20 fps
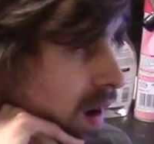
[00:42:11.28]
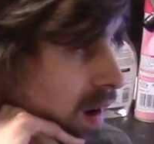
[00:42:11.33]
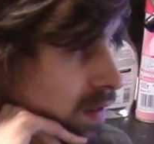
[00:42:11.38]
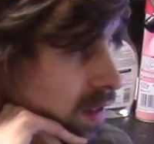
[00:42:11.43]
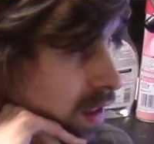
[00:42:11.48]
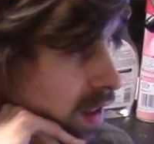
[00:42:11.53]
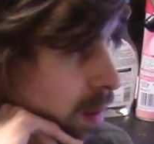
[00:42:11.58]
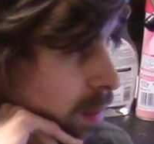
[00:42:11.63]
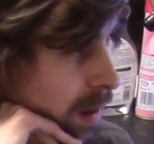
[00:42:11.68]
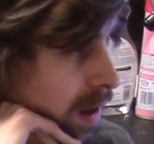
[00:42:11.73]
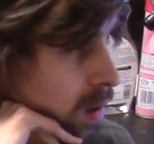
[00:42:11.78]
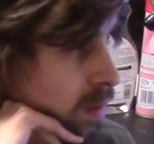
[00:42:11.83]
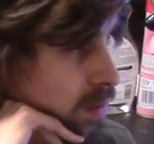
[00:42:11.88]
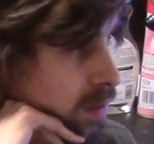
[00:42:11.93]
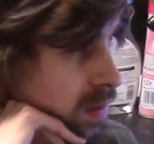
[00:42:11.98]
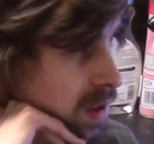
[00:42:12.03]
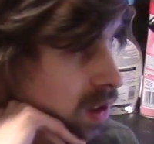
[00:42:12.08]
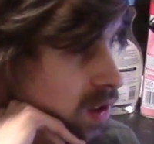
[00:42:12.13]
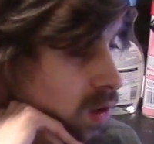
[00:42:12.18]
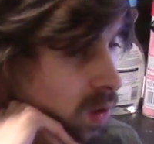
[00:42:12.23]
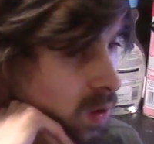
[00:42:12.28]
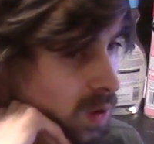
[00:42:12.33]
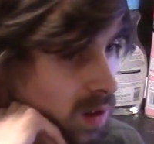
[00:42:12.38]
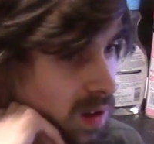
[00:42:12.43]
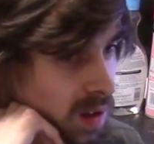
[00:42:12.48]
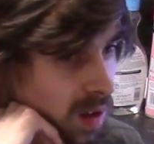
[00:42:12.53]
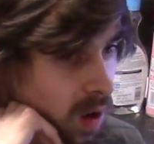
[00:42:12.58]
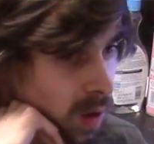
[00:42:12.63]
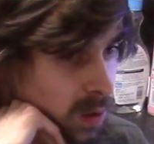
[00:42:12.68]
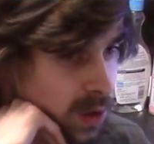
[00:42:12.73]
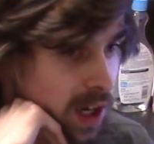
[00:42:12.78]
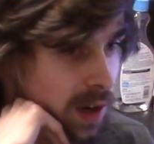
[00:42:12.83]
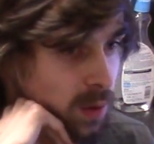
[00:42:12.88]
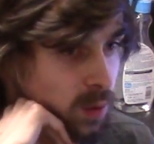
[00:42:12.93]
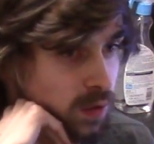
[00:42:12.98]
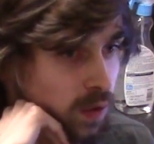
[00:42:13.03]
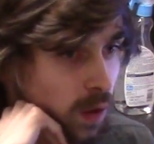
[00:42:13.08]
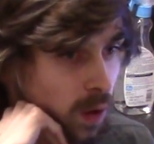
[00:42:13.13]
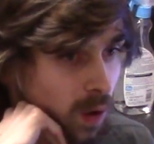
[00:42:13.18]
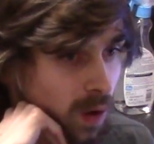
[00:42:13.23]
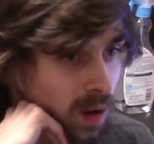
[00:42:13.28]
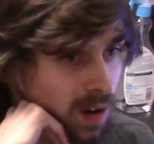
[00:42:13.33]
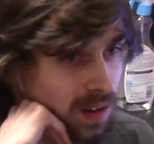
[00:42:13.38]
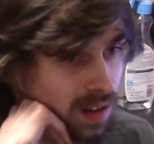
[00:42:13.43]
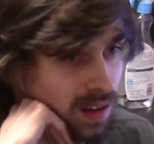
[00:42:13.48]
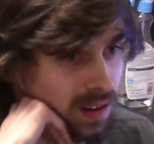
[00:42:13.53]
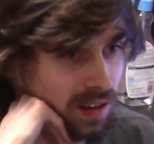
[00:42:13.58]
after coming home from school on Channel 4.